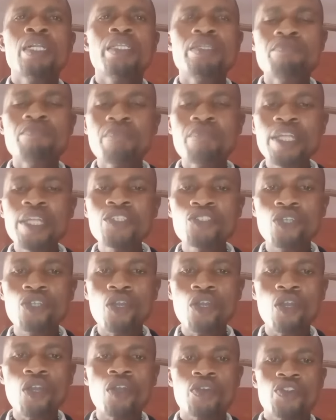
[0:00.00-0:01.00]
The
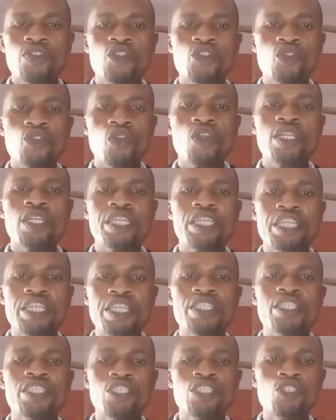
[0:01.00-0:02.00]
major stock
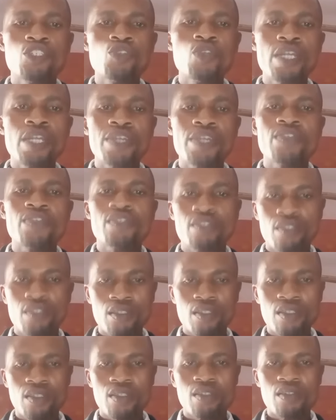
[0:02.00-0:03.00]
in US,
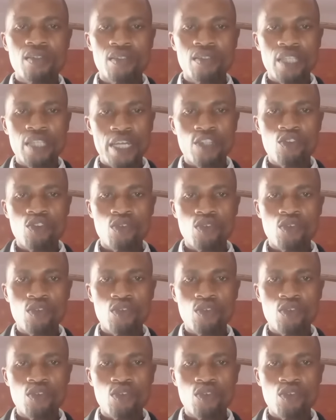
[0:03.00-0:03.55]
there are